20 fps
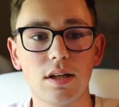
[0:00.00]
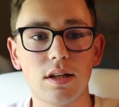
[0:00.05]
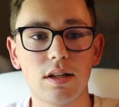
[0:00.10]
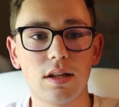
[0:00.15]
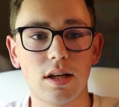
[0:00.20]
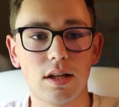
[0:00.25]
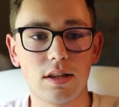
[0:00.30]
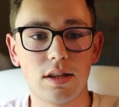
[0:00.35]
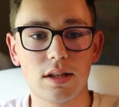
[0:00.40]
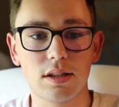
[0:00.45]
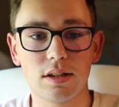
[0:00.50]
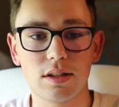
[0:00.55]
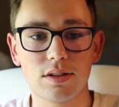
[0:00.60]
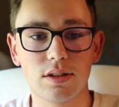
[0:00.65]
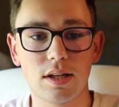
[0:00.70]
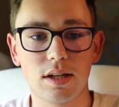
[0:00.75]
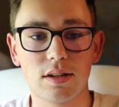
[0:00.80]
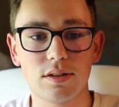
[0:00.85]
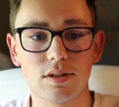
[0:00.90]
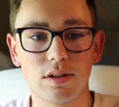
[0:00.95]
I think this
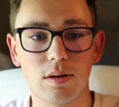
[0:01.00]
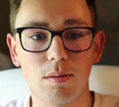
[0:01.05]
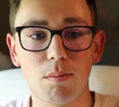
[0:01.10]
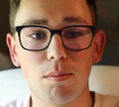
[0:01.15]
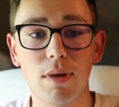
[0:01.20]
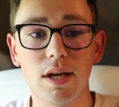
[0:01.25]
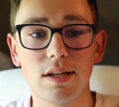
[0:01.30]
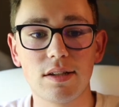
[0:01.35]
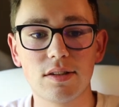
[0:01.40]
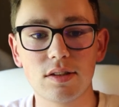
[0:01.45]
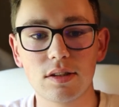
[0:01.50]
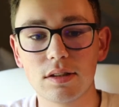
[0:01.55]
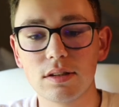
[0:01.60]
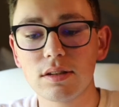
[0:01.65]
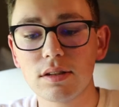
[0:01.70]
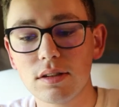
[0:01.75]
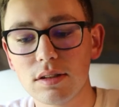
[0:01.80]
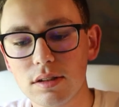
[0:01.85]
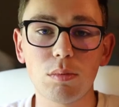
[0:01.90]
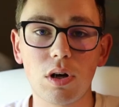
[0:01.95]
thing is amazing.
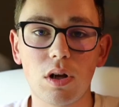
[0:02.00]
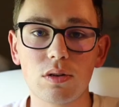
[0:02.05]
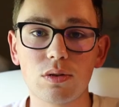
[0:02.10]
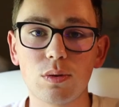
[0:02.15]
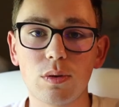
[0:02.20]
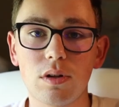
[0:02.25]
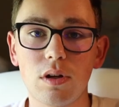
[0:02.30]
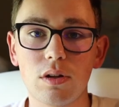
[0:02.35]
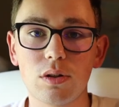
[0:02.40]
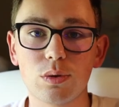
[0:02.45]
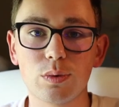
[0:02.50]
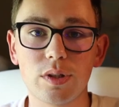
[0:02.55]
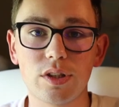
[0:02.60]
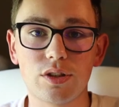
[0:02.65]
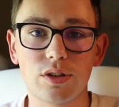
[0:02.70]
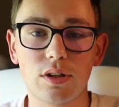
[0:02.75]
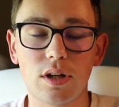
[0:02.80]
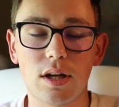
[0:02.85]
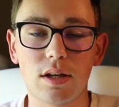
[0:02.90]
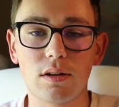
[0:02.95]
But also another
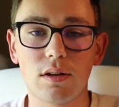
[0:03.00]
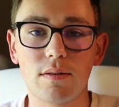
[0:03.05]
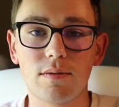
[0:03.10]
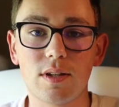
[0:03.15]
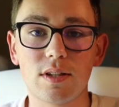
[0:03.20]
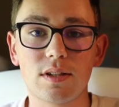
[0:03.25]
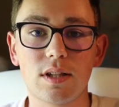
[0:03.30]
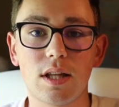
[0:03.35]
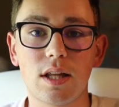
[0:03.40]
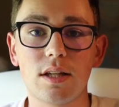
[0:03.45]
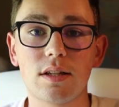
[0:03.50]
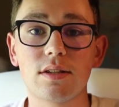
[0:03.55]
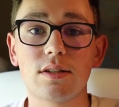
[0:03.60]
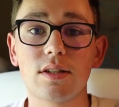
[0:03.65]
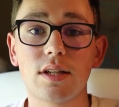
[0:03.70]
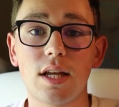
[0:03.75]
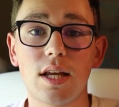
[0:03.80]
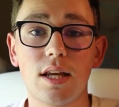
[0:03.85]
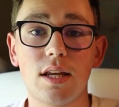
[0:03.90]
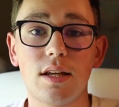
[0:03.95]
reason I love this lens
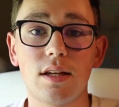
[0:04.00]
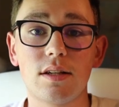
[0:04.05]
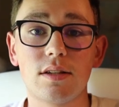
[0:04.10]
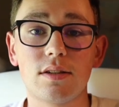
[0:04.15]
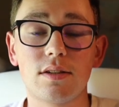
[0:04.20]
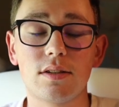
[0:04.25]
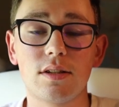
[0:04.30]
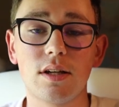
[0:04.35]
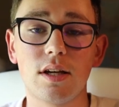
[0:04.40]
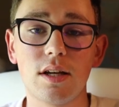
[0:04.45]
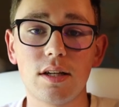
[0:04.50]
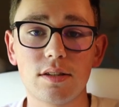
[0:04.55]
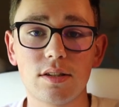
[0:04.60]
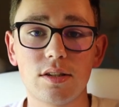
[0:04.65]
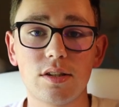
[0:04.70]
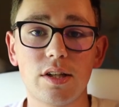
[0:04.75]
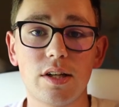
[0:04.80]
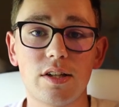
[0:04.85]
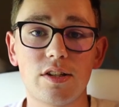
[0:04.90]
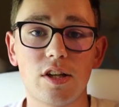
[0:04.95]
is since
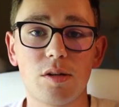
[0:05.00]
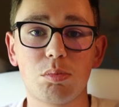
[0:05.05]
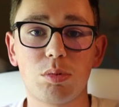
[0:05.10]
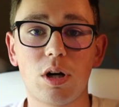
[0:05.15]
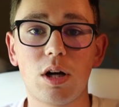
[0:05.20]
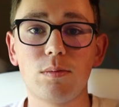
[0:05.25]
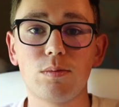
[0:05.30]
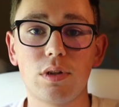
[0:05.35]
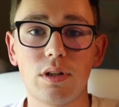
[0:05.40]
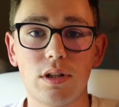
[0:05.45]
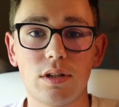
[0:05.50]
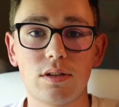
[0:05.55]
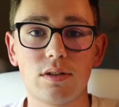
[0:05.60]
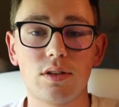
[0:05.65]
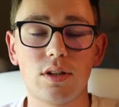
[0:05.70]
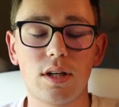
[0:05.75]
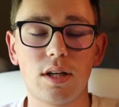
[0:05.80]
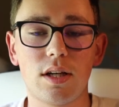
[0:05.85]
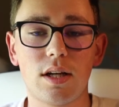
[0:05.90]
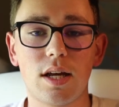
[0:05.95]
it is a prime
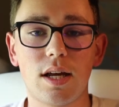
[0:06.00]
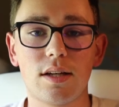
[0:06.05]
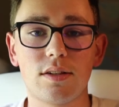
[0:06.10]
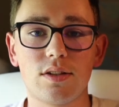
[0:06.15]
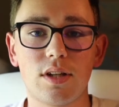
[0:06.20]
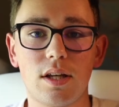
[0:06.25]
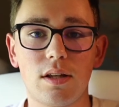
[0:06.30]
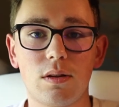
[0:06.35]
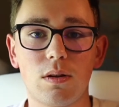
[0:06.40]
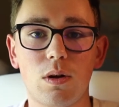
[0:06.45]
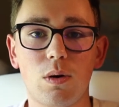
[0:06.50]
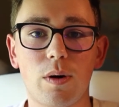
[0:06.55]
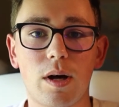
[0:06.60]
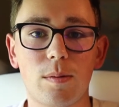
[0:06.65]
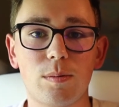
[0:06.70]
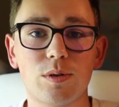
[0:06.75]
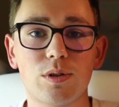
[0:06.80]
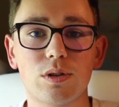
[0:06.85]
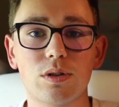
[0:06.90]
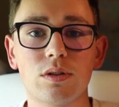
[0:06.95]
lens, it has a low
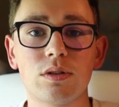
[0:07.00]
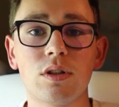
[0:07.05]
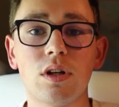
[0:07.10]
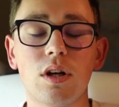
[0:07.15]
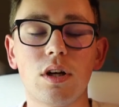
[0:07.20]
aperture.